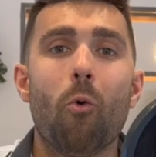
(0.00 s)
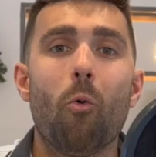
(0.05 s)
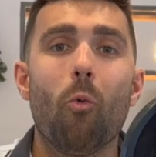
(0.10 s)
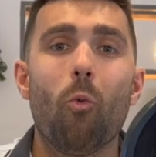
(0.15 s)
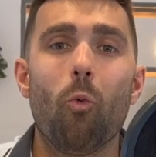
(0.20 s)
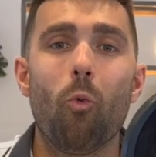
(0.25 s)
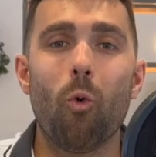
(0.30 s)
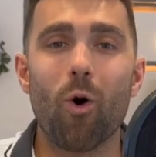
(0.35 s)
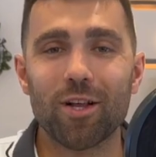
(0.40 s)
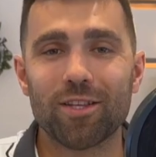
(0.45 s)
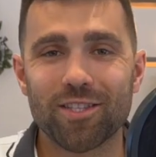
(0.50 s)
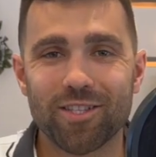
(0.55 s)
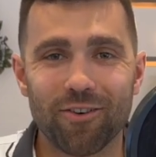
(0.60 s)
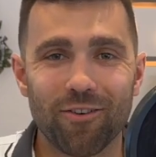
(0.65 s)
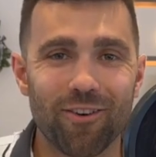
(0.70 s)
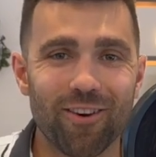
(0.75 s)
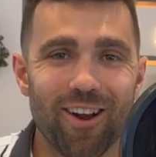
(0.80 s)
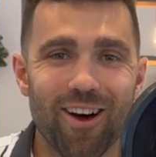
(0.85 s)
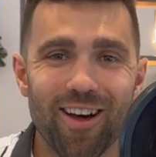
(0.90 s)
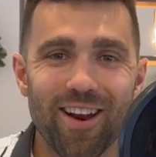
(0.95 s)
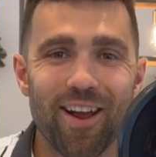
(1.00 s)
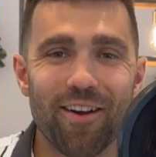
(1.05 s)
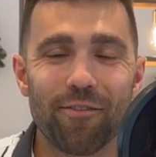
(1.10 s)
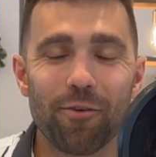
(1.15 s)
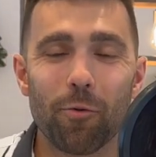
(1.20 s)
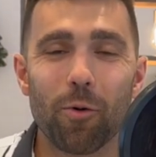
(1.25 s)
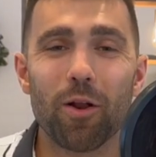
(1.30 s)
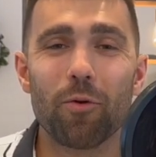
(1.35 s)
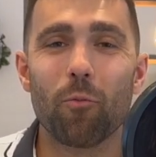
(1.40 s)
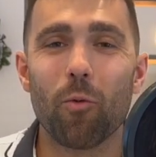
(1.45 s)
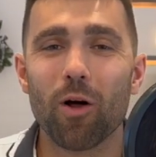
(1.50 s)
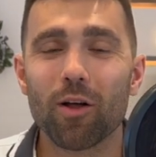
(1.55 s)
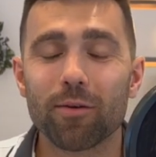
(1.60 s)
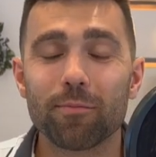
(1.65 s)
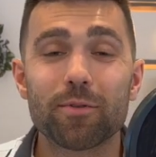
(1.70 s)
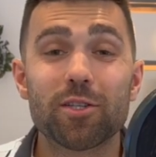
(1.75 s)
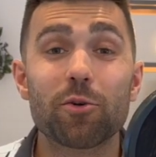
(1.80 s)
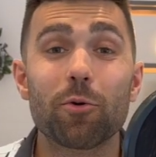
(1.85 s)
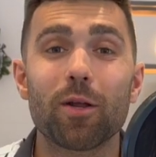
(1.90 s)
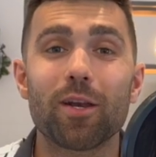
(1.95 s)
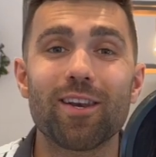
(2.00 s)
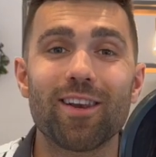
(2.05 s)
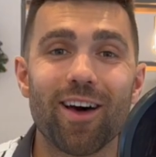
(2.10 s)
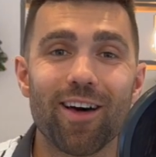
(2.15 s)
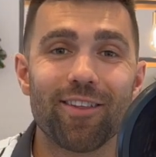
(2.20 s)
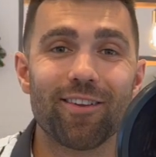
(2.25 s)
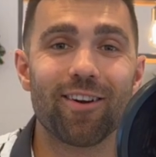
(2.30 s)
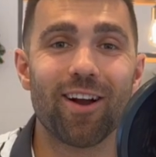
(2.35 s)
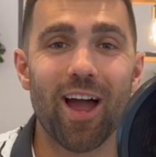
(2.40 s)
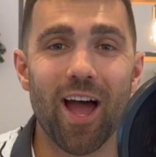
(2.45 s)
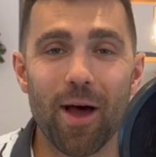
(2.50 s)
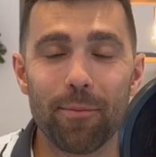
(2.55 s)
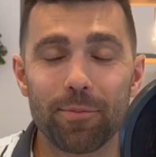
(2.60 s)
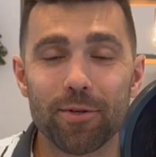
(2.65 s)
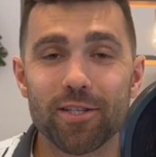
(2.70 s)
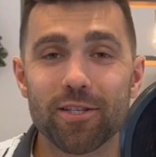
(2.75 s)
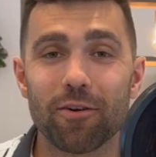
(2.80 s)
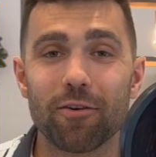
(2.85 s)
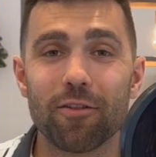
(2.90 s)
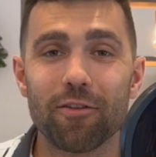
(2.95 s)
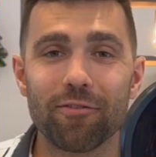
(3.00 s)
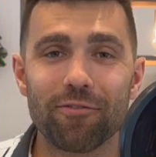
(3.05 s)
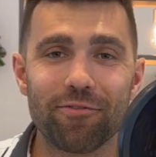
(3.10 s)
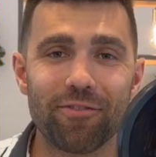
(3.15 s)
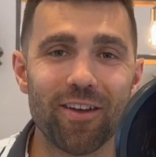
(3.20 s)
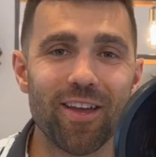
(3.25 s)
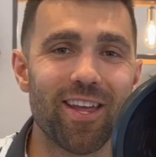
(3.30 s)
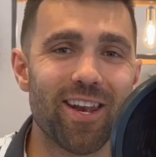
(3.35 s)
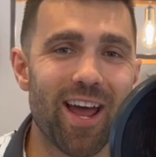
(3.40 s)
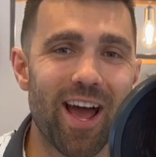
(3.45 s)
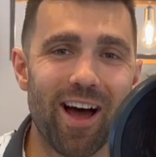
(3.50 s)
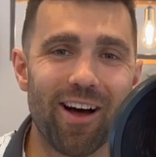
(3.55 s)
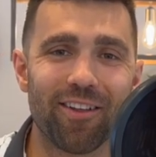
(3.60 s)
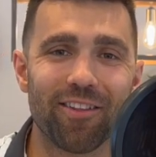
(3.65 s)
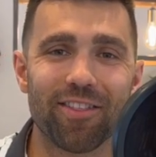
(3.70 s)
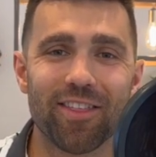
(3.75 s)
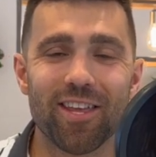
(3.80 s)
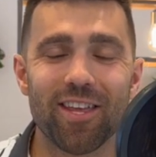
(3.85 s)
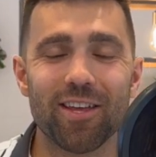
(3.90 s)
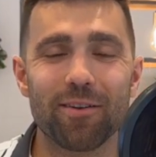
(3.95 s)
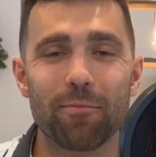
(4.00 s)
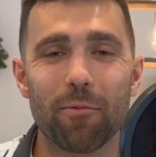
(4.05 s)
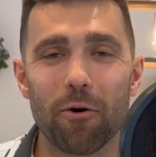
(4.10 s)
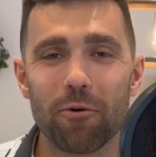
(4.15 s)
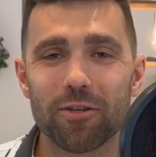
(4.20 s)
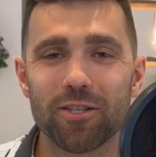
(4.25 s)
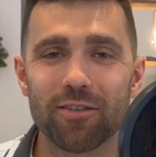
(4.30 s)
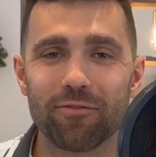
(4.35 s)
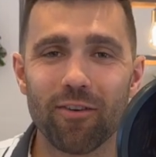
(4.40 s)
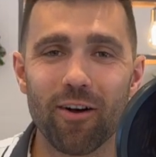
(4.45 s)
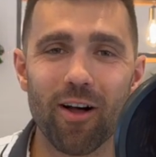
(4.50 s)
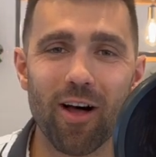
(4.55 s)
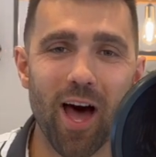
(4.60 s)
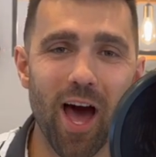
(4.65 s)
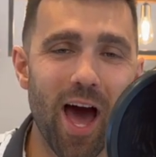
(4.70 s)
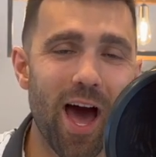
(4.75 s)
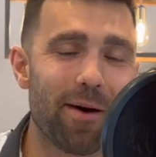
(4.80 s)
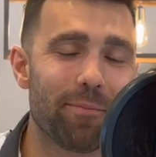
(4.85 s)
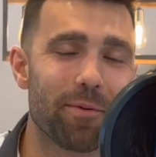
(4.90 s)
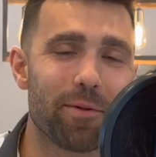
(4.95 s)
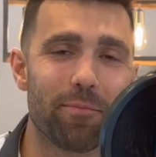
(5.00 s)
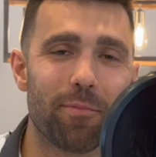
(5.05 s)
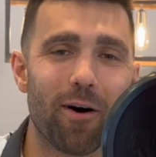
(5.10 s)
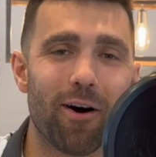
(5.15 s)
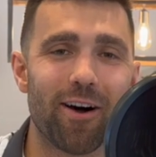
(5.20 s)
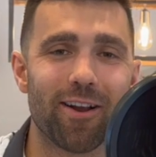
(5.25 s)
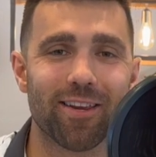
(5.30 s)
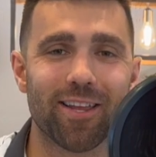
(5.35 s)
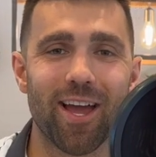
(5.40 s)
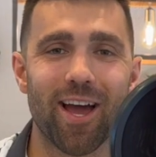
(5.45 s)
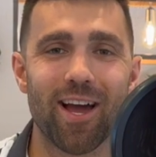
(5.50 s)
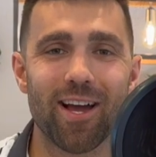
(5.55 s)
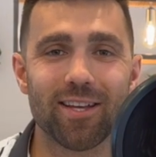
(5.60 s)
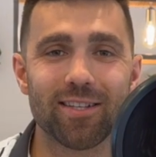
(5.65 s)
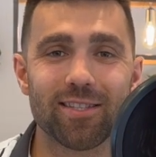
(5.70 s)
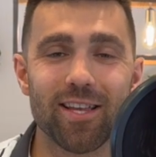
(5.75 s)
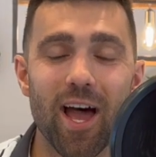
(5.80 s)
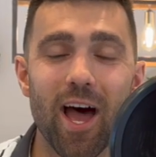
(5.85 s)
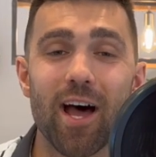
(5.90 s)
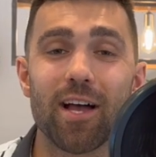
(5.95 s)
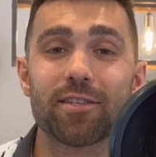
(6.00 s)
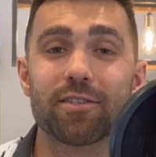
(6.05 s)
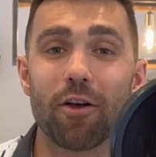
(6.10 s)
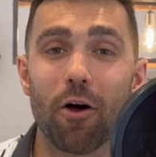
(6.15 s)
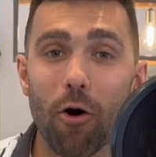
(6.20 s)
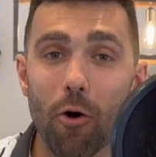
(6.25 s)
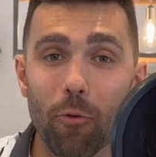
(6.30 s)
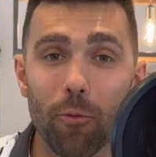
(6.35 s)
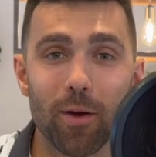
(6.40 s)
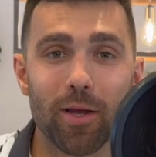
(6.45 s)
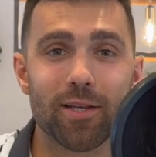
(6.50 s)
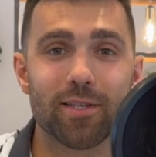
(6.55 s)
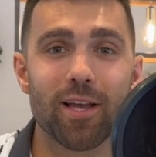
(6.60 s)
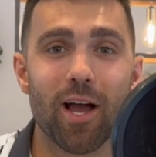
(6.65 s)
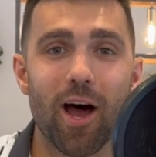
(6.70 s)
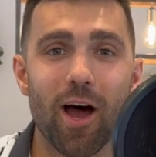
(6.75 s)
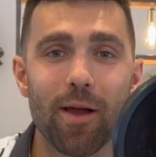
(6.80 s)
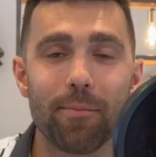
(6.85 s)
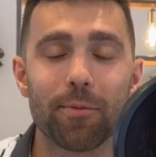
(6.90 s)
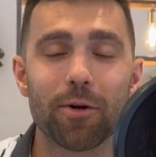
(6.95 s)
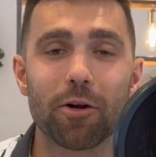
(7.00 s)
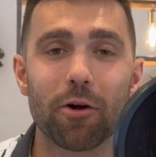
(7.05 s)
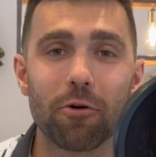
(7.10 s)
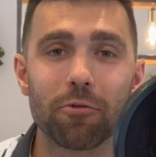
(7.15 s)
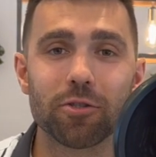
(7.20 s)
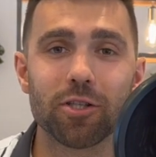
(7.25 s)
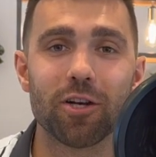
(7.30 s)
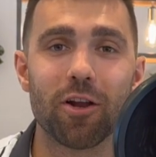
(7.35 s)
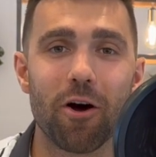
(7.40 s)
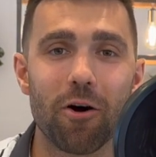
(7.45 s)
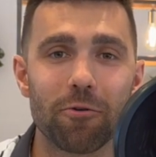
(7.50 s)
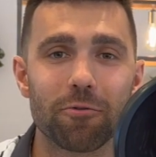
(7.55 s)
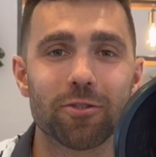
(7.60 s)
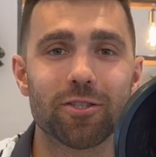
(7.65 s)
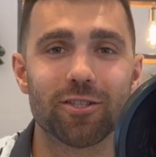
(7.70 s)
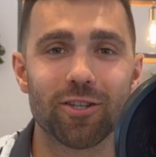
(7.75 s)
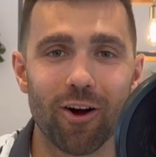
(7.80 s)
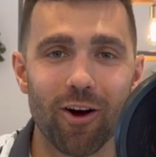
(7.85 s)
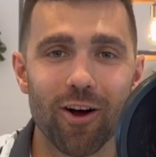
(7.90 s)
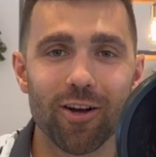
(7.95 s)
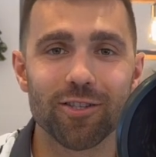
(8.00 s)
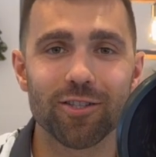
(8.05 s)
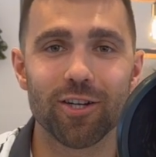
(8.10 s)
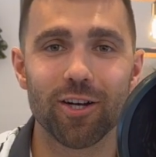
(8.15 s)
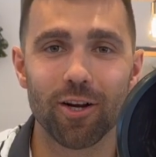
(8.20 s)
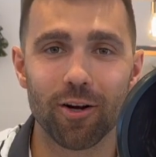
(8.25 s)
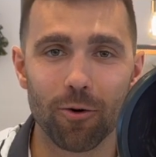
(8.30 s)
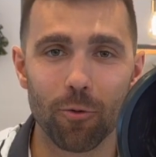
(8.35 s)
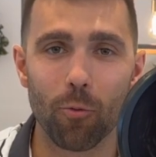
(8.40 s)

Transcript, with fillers: What's going on, everyone? Welcome to another episode of the Fit, Healthy, and most of all, Happy podcast. As always, I'm your coach and host, Josh, here